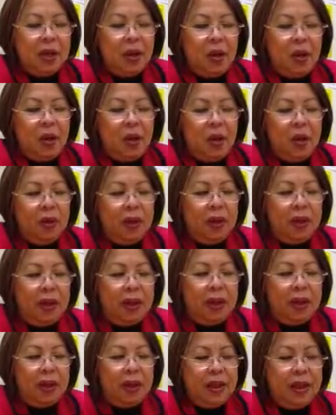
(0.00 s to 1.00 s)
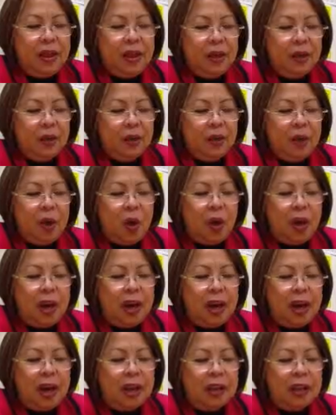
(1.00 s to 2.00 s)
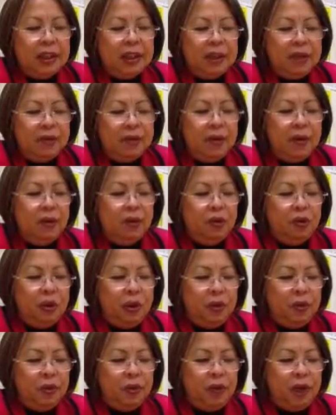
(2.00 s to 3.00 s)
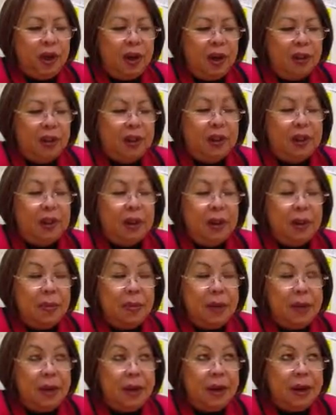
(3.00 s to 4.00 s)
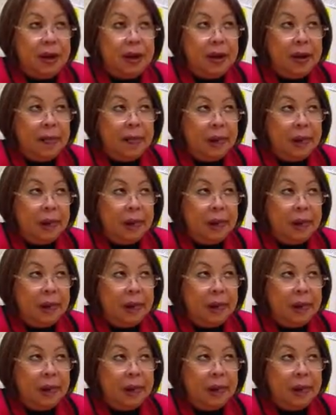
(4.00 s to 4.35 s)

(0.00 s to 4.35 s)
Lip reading: and then they also organized field trips for us to see America.